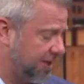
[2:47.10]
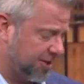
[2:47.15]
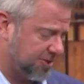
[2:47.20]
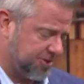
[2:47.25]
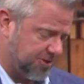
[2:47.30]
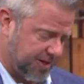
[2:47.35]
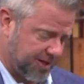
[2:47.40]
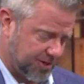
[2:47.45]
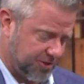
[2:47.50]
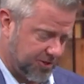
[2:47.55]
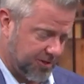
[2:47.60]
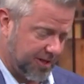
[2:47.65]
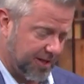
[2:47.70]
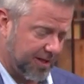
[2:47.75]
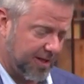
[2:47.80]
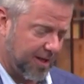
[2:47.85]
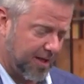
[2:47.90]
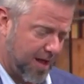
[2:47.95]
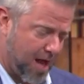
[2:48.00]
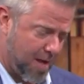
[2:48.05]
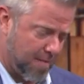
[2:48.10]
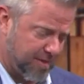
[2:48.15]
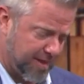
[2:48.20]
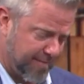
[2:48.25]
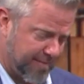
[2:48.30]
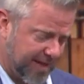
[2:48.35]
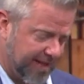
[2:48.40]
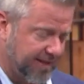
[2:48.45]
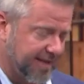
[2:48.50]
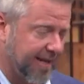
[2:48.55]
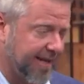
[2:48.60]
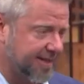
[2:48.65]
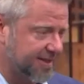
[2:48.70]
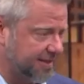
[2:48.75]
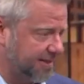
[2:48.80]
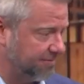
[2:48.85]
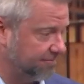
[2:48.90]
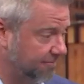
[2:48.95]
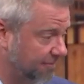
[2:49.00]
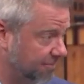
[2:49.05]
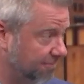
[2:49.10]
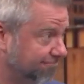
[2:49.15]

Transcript: Yeah, sure did. Lemonade Legacy.